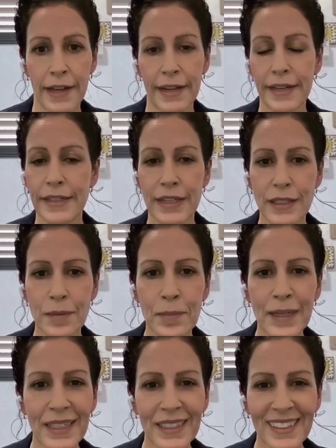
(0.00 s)
It doesn't
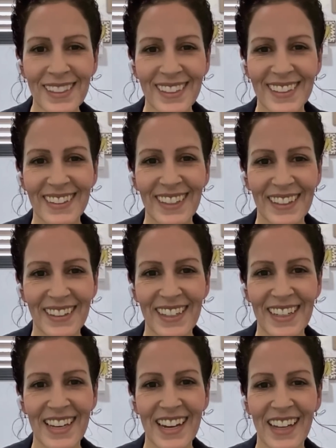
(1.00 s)
mean that
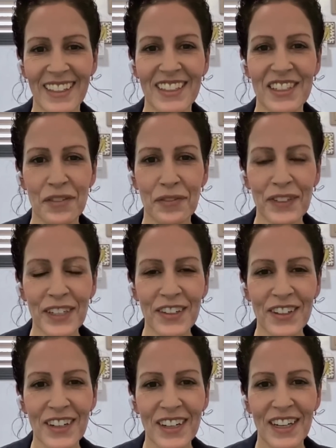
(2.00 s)
they cannot
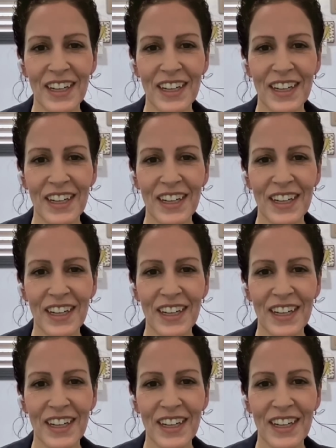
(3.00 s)
interfere